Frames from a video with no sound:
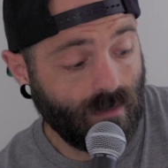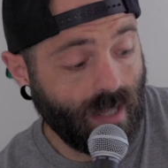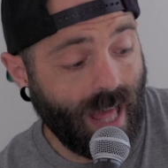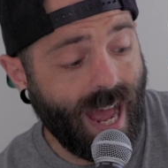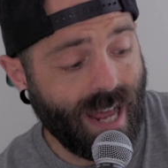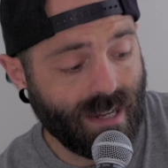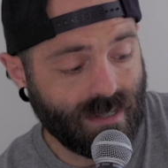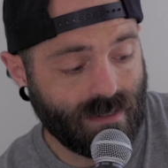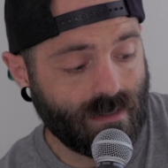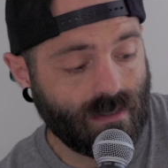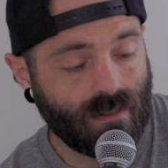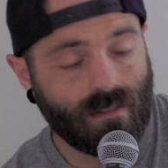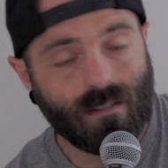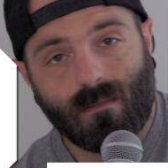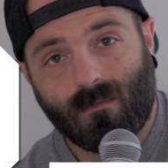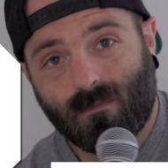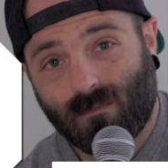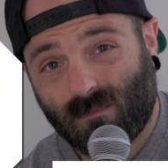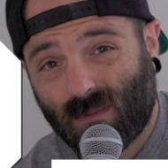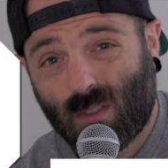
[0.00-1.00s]
lasts
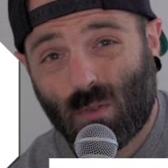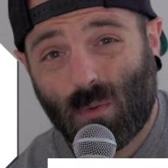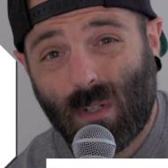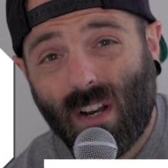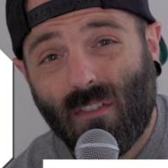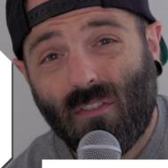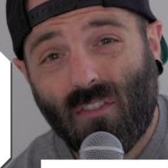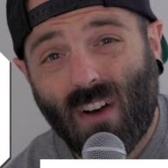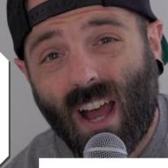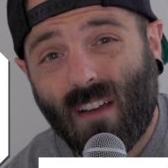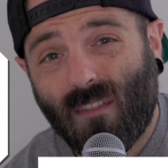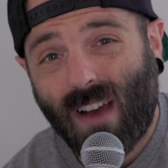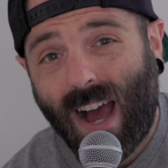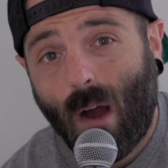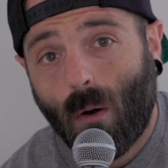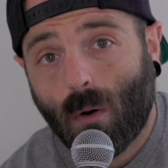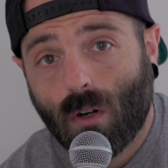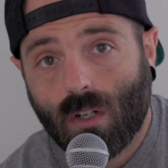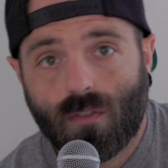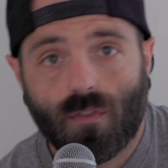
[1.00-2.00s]
3 to 5
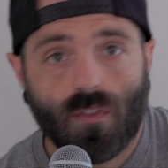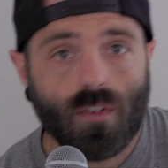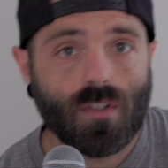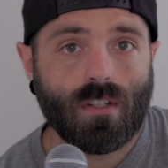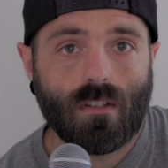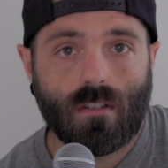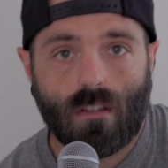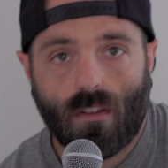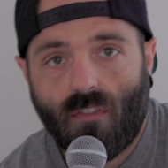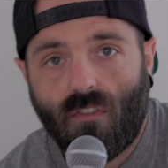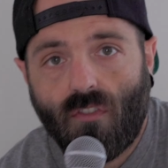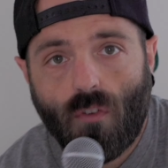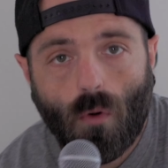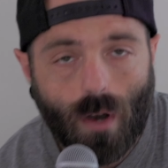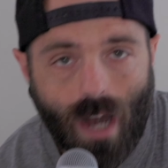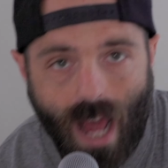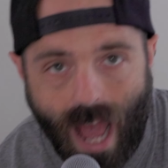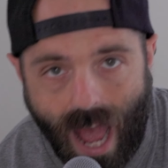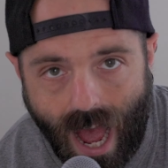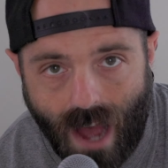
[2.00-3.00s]
hours versus the
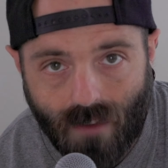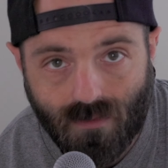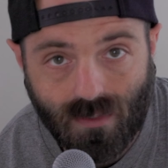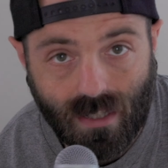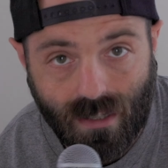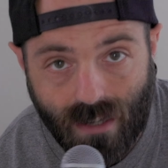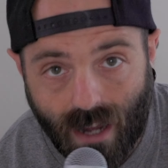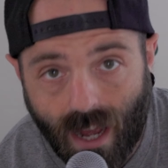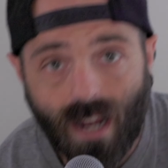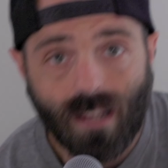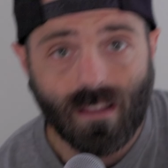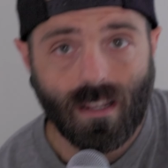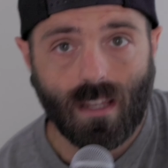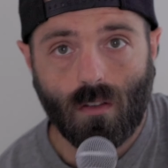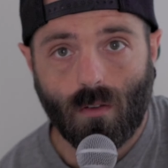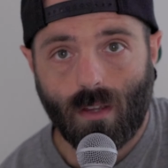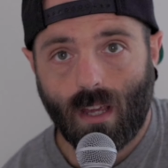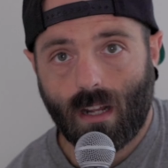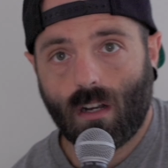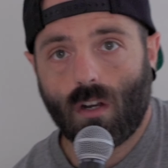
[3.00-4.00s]
4.5 to 9 that
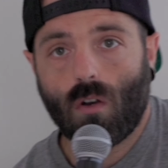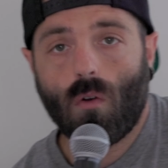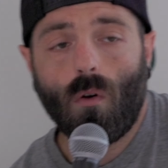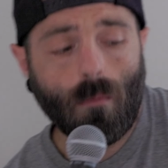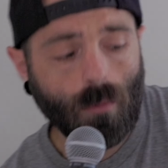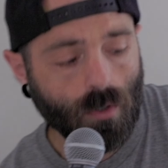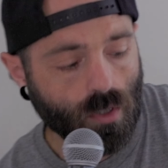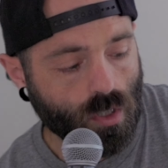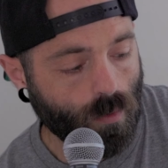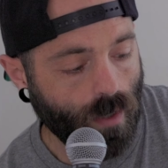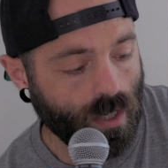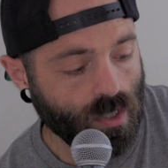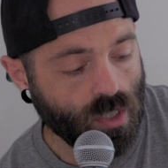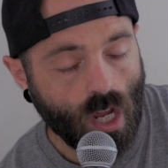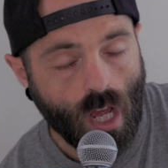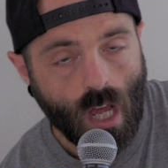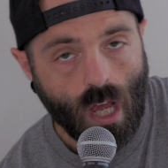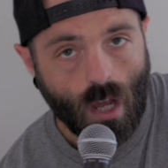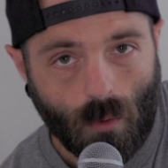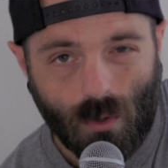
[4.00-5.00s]
you get in a normal Switch,
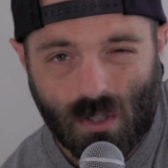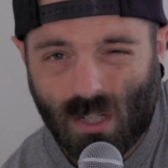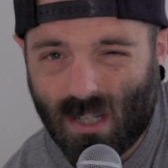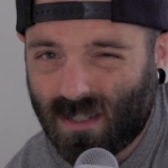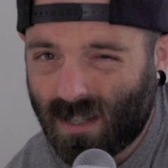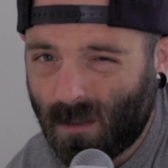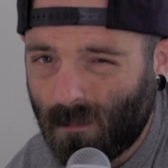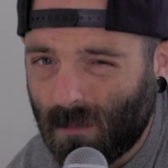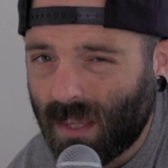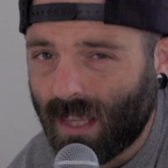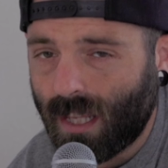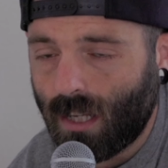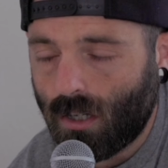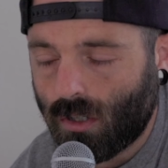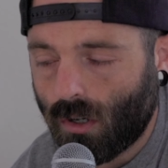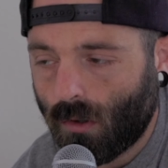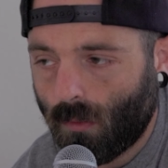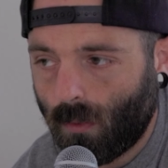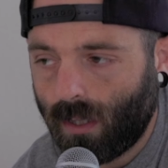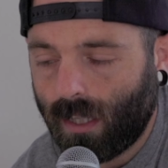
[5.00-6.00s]
which is something that you
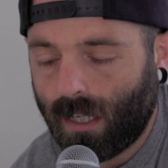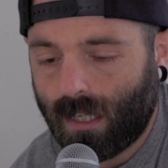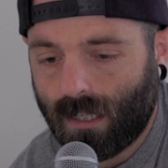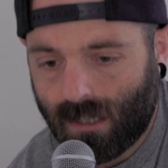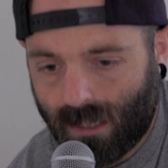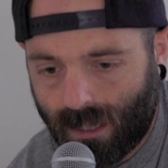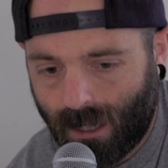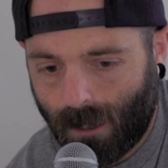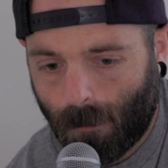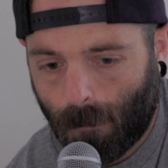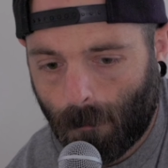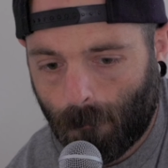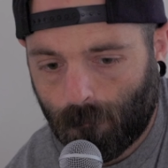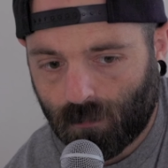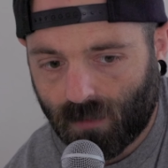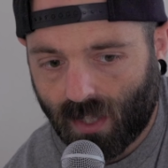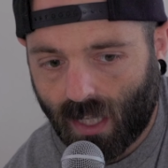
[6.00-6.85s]
should really consider.